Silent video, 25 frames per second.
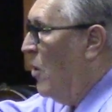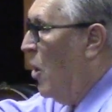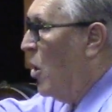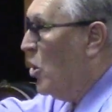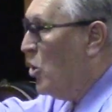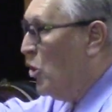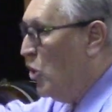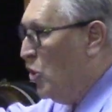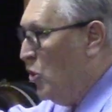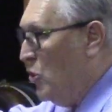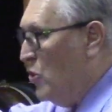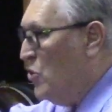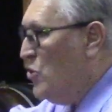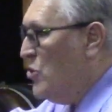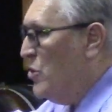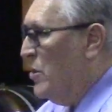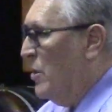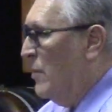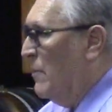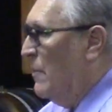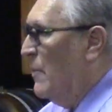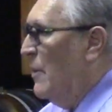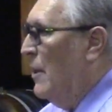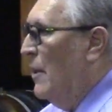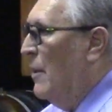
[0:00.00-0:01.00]
God
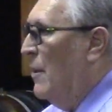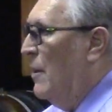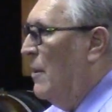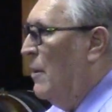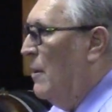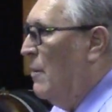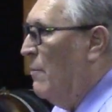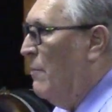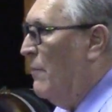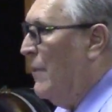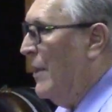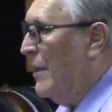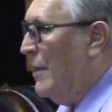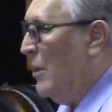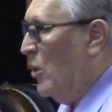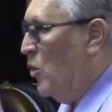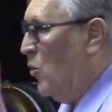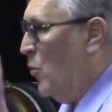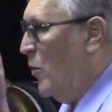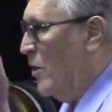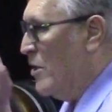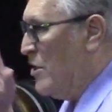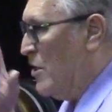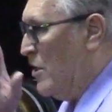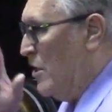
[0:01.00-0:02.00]
used him, but
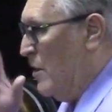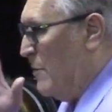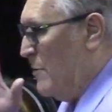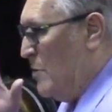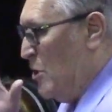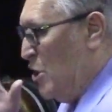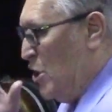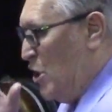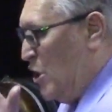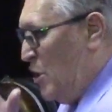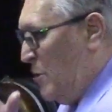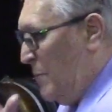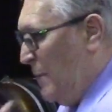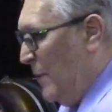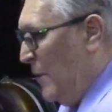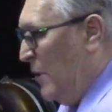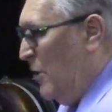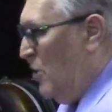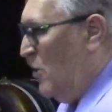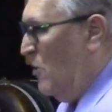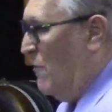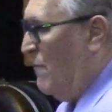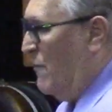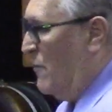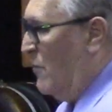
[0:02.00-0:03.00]
it was the
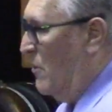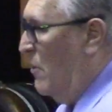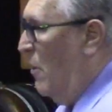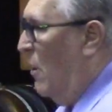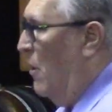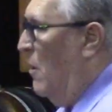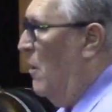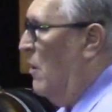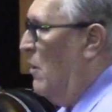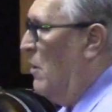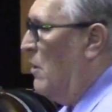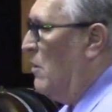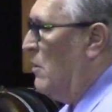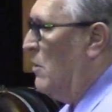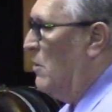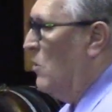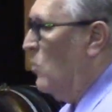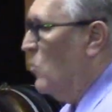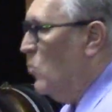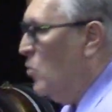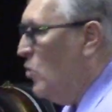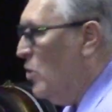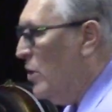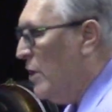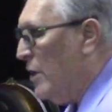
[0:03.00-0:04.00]
Spirit of God
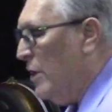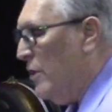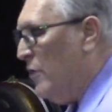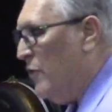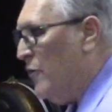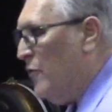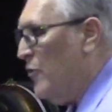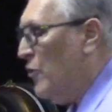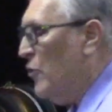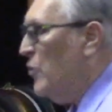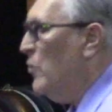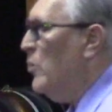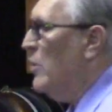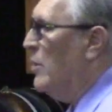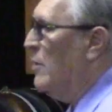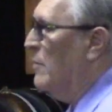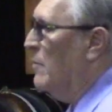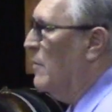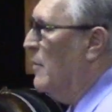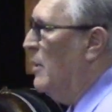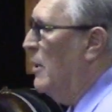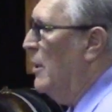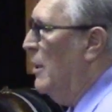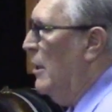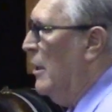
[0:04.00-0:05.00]
working through
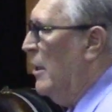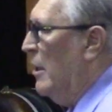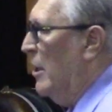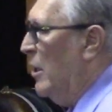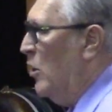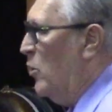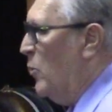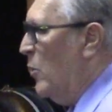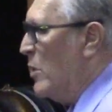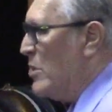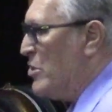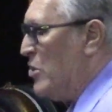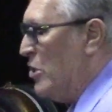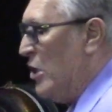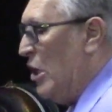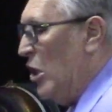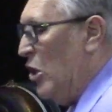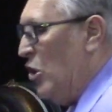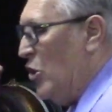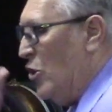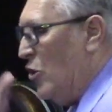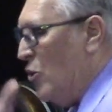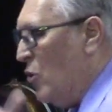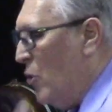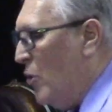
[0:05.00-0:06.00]
him. It was
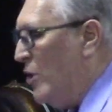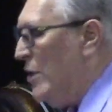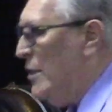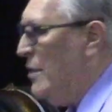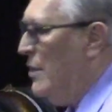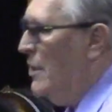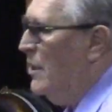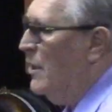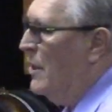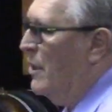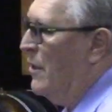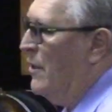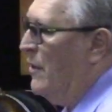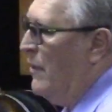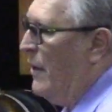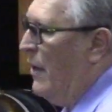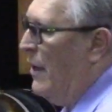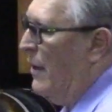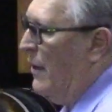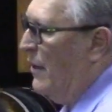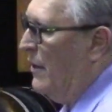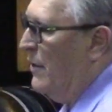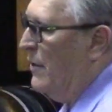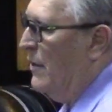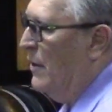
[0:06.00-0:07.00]
the anointing he
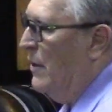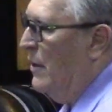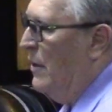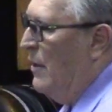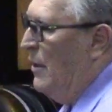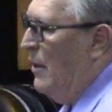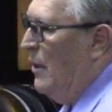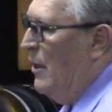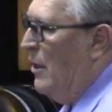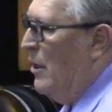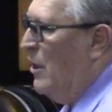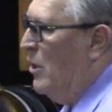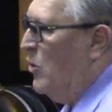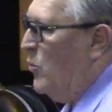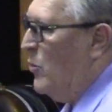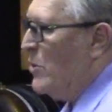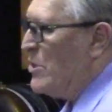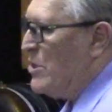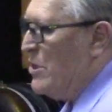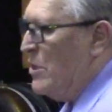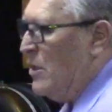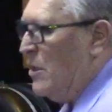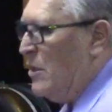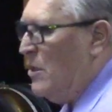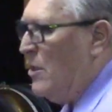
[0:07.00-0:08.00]
carried. It
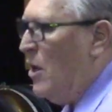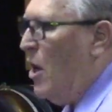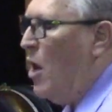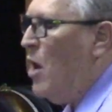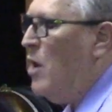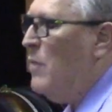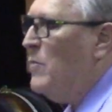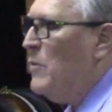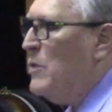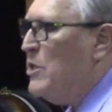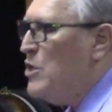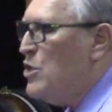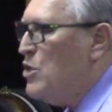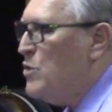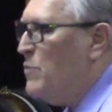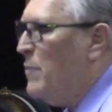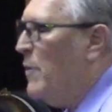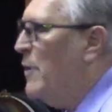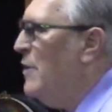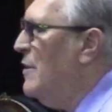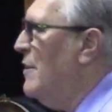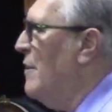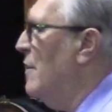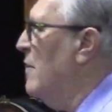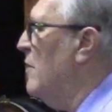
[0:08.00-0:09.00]
was the time he
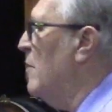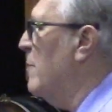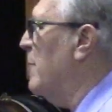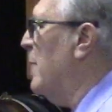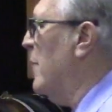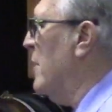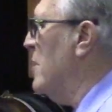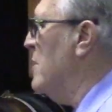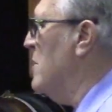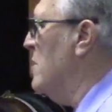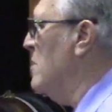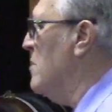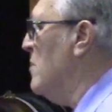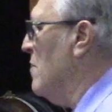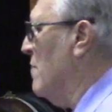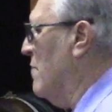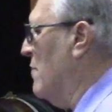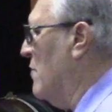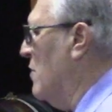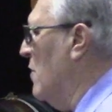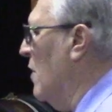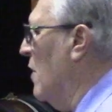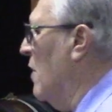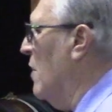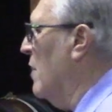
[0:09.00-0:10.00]
spent in the presence
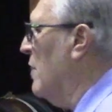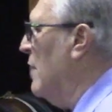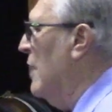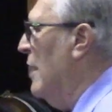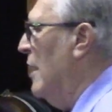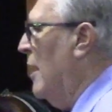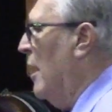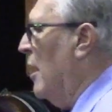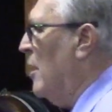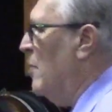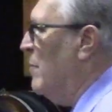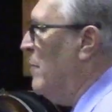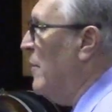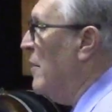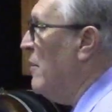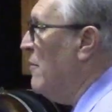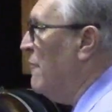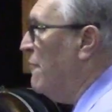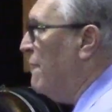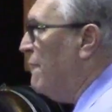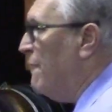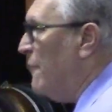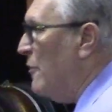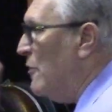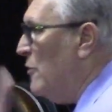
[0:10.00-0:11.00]
of God and
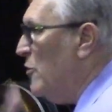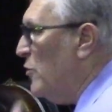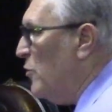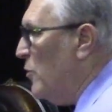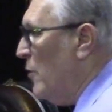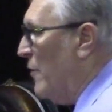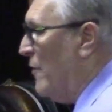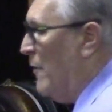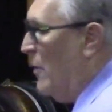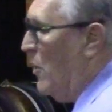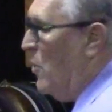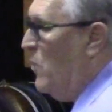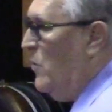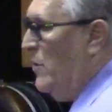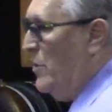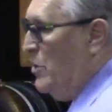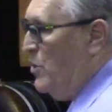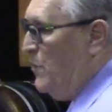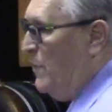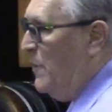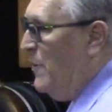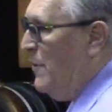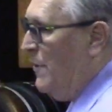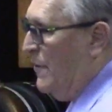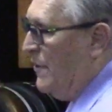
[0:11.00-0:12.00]
being filled with the
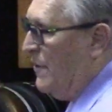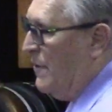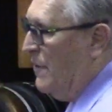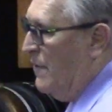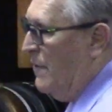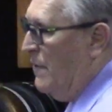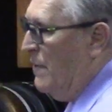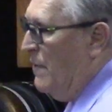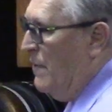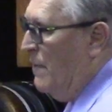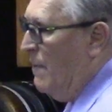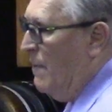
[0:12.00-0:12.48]
Holy Spirit.